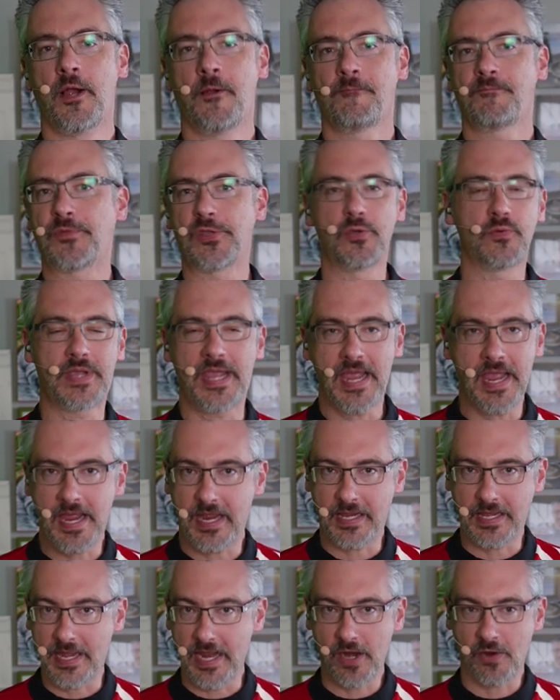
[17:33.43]
you
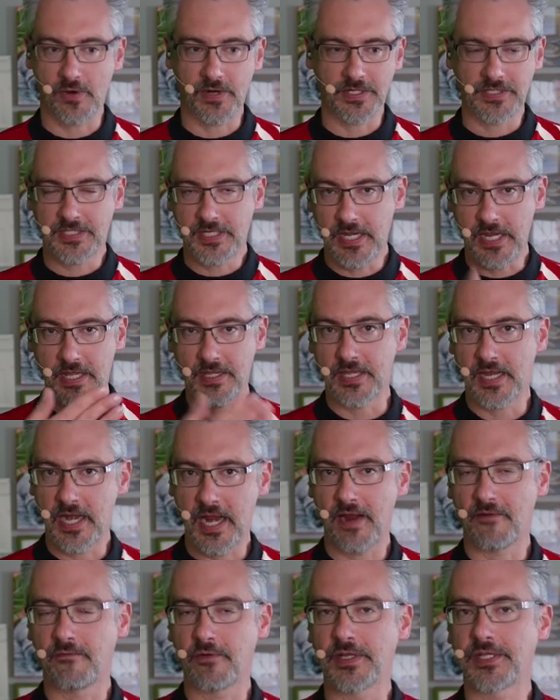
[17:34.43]
can't guarantee that
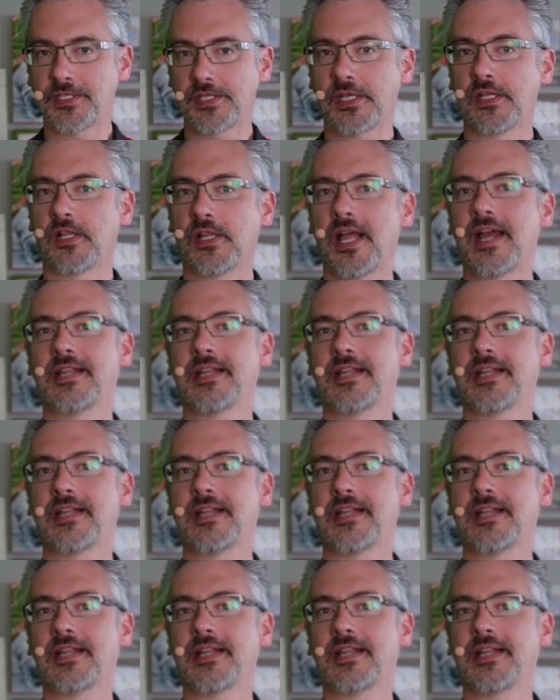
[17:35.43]
every single